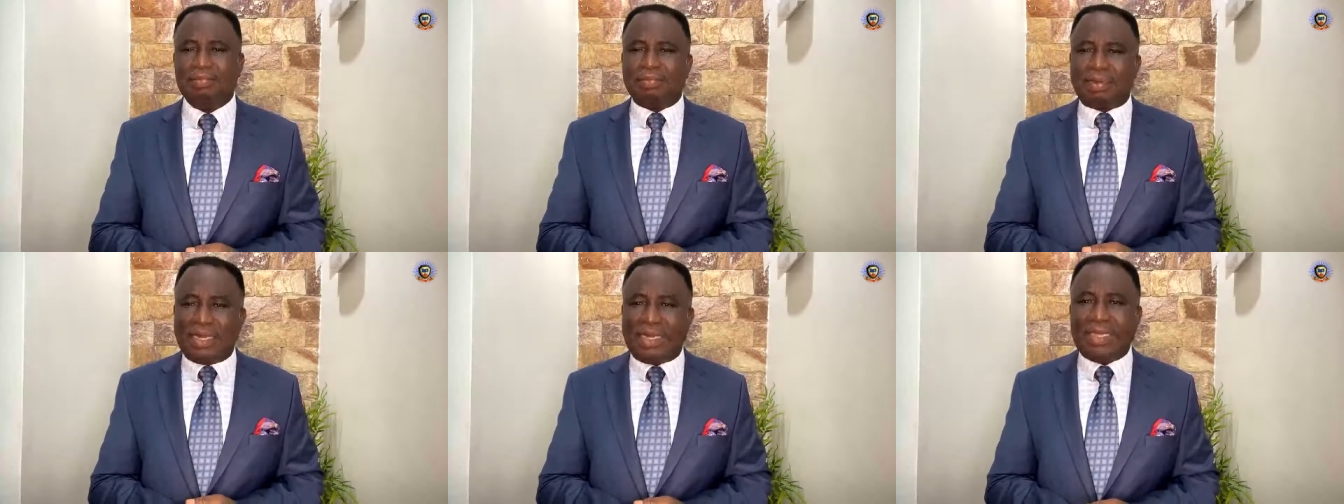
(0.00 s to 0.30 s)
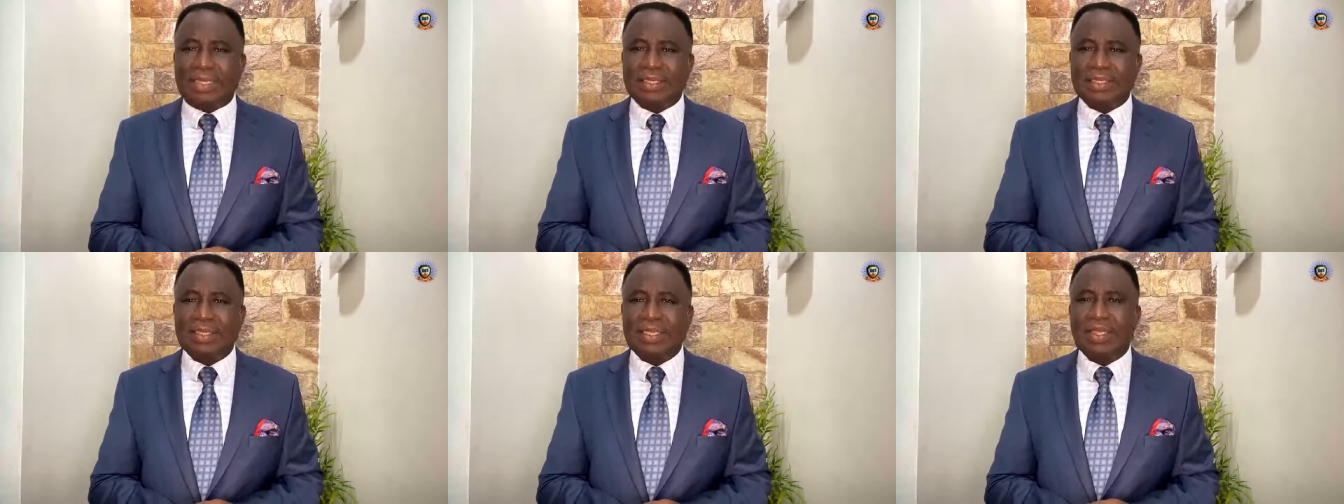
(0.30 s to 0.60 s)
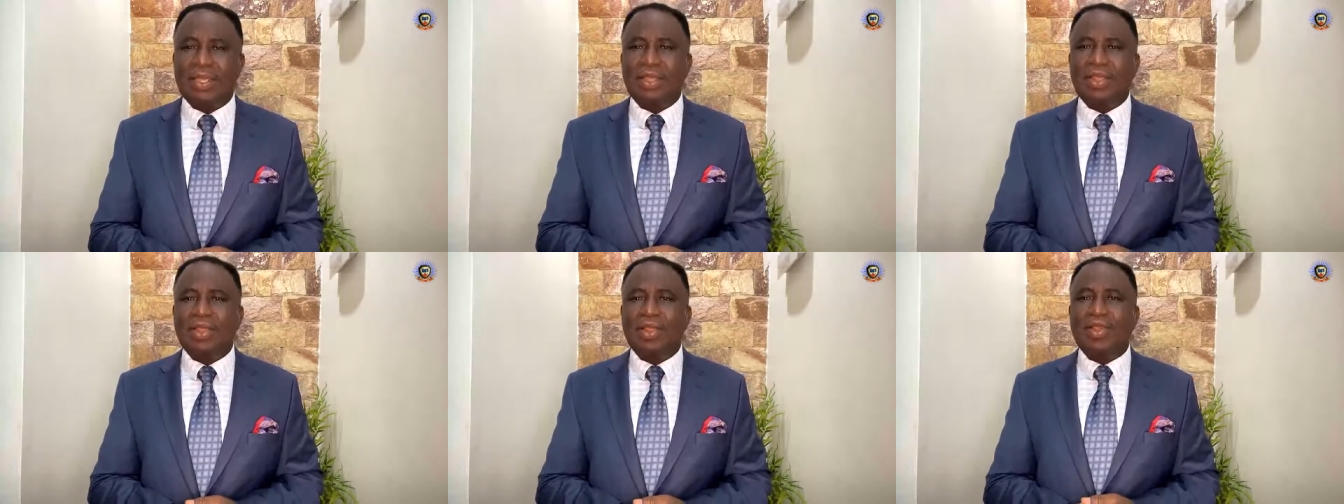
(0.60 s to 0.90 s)
Please
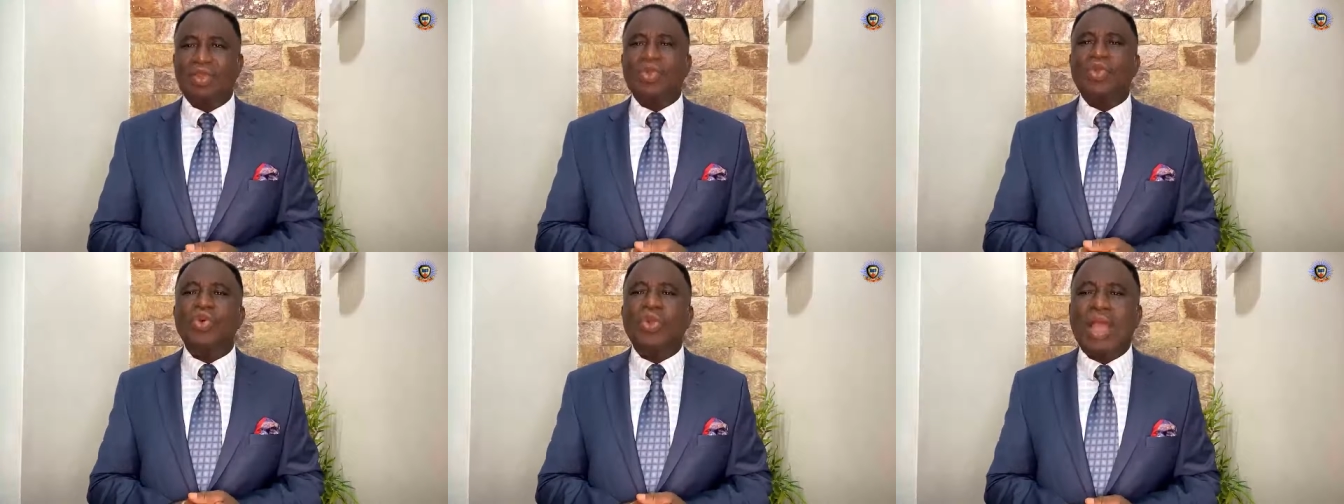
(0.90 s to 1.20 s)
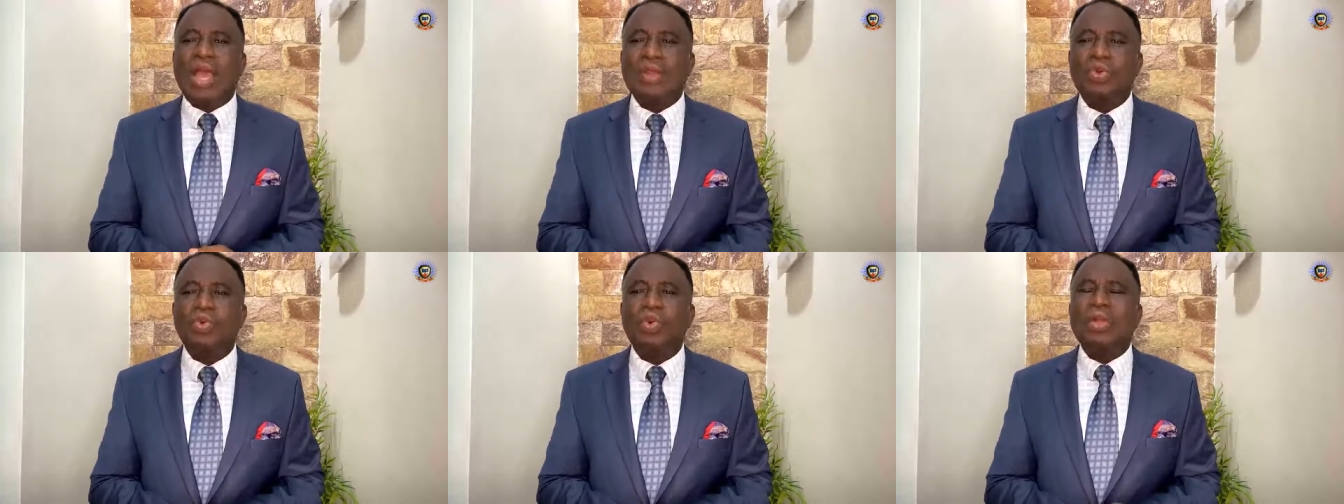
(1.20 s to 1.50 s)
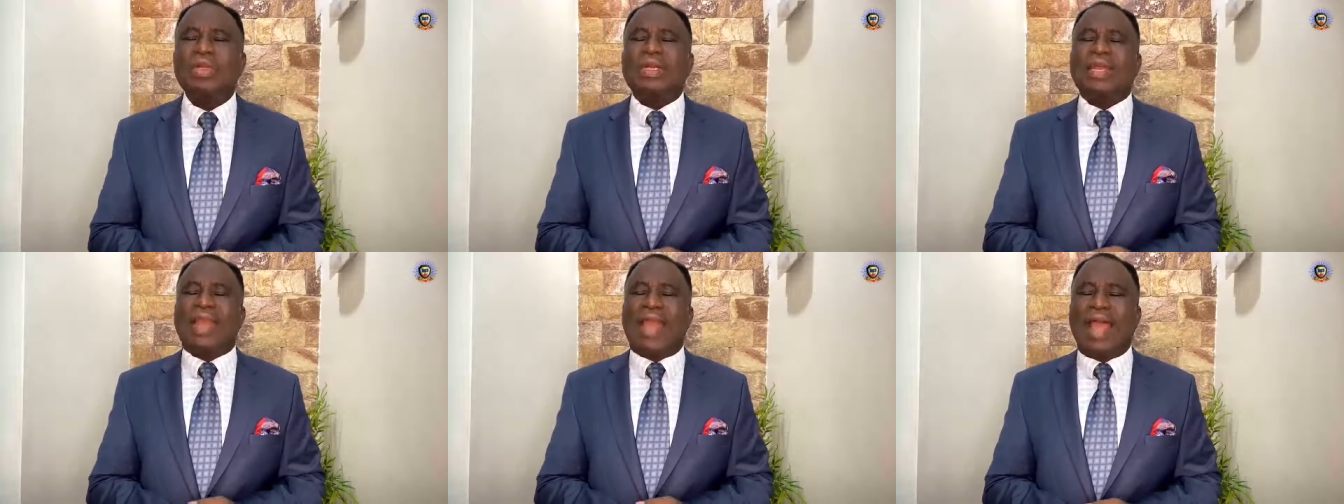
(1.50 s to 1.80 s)
look at
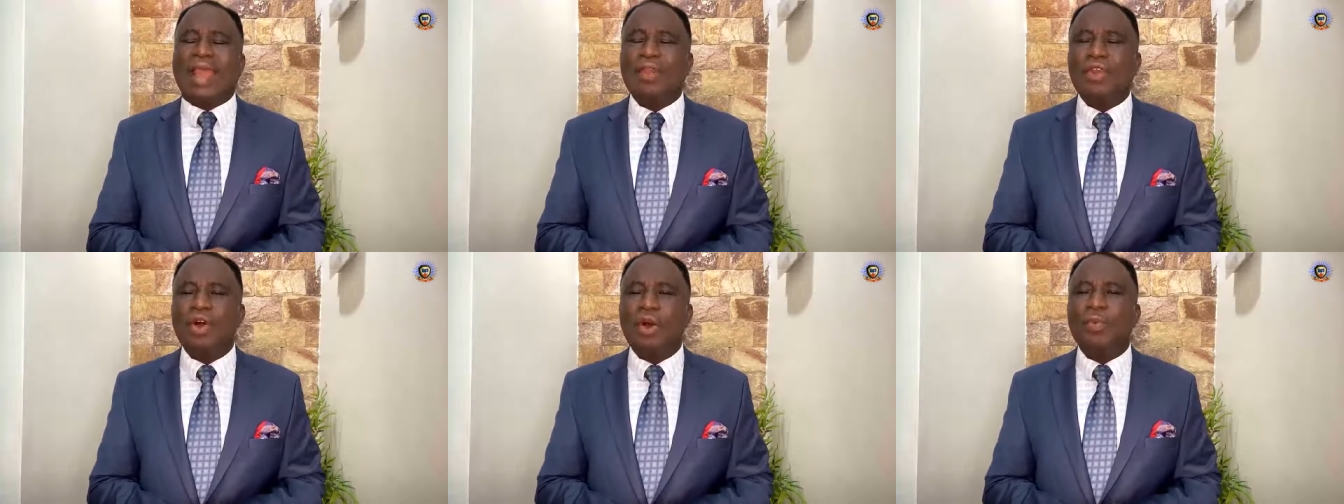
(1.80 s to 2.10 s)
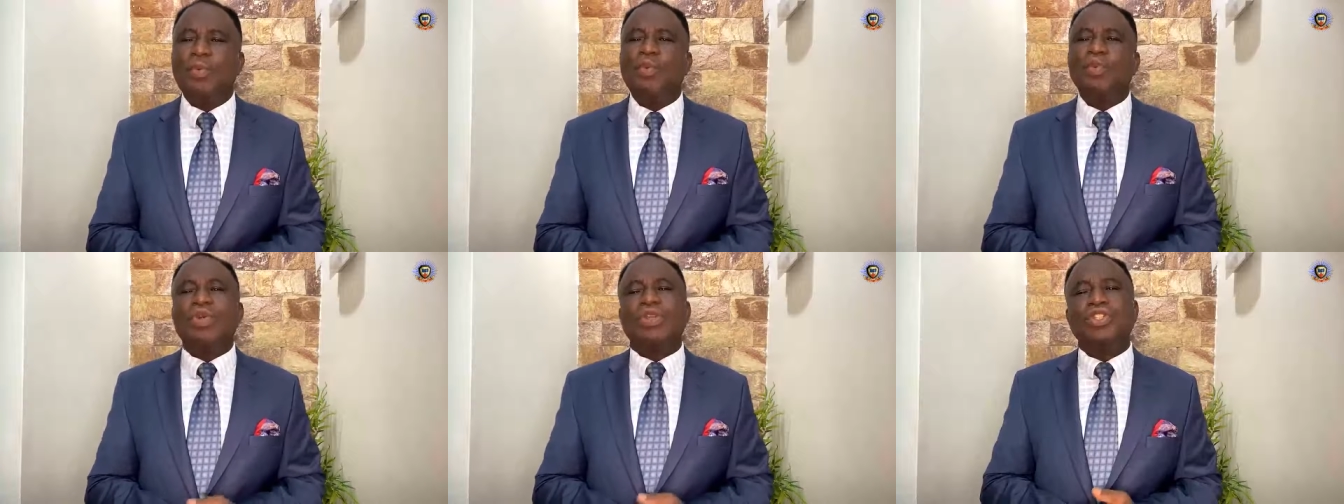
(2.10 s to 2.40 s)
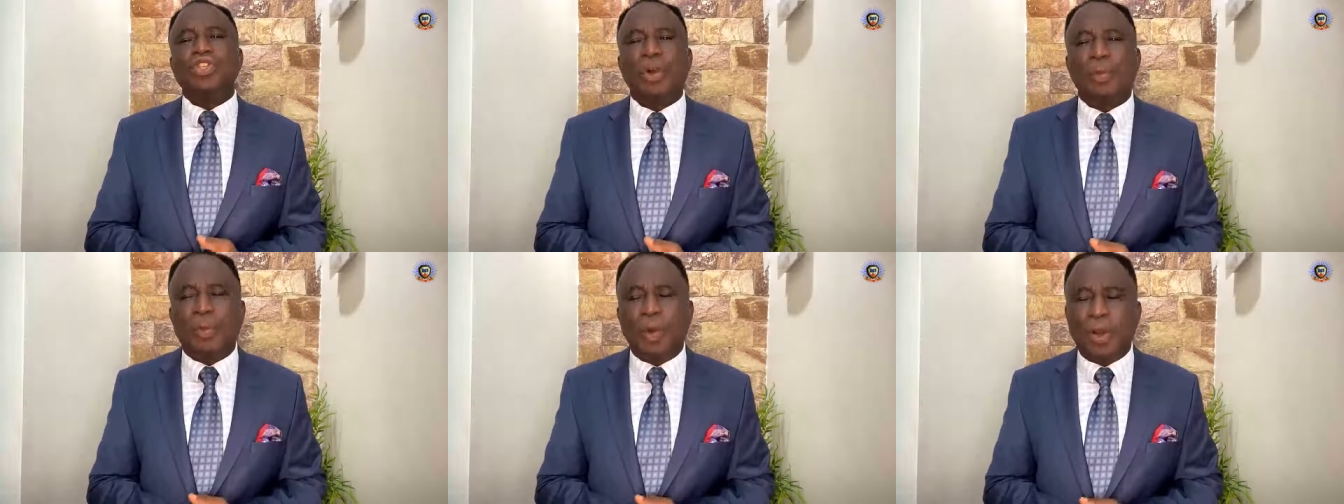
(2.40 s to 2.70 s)
what line up
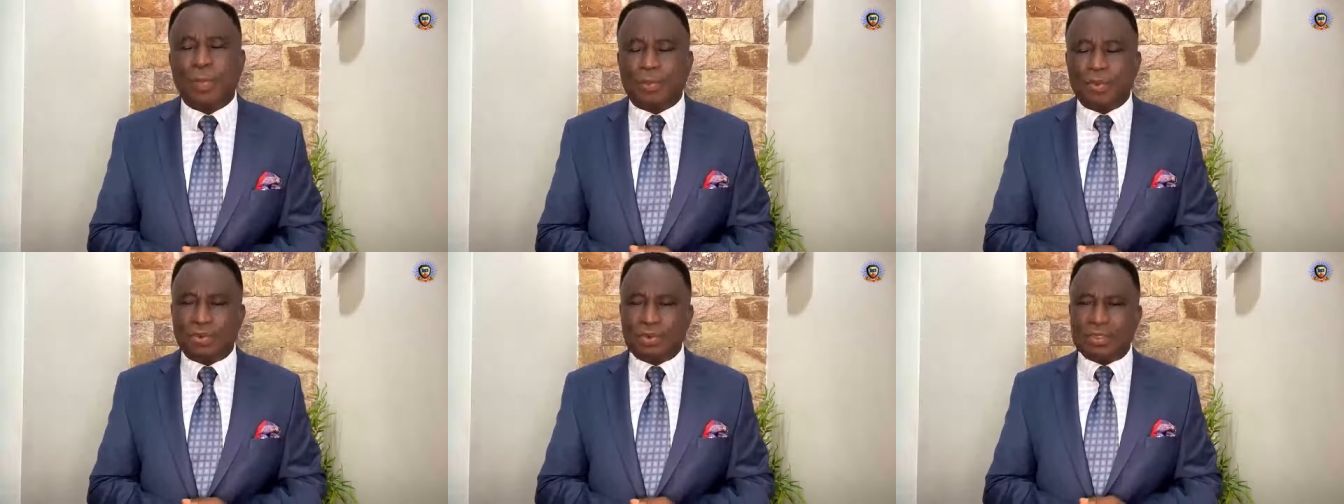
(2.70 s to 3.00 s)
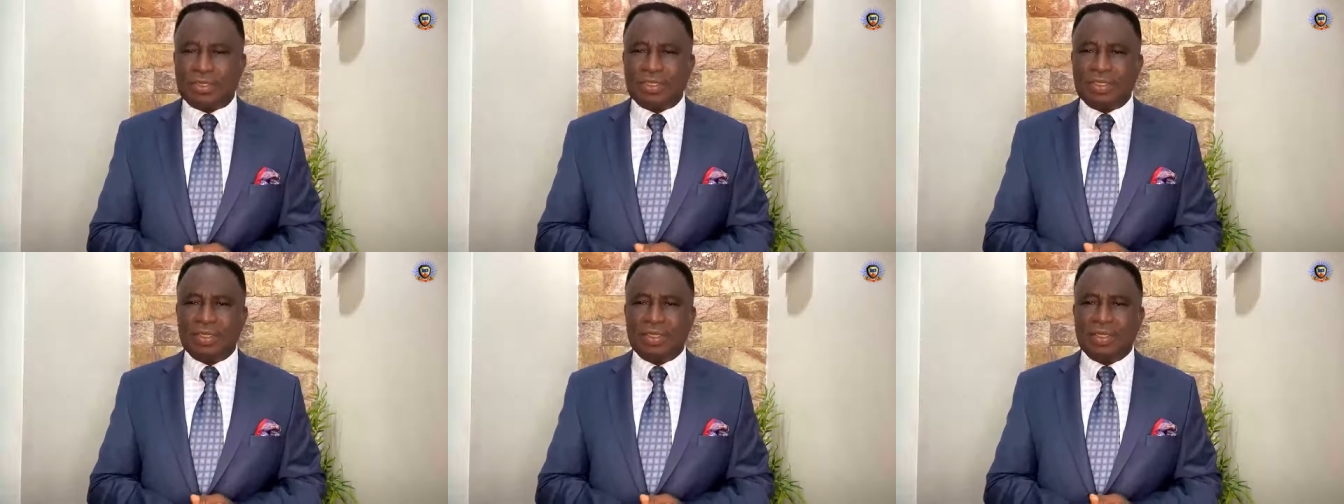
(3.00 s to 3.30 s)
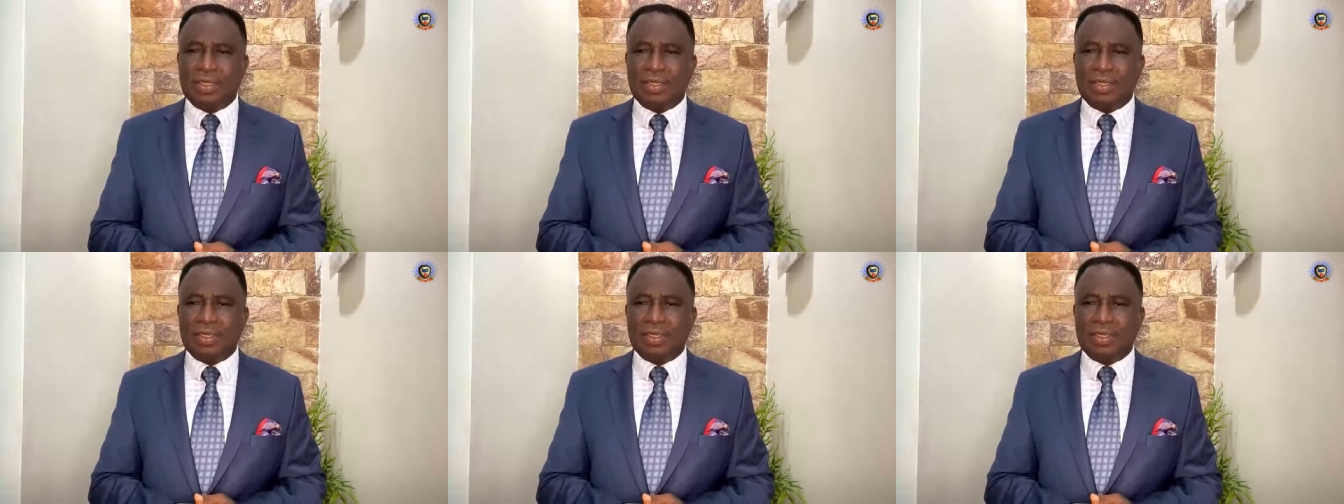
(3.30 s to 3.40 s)
with your purpose.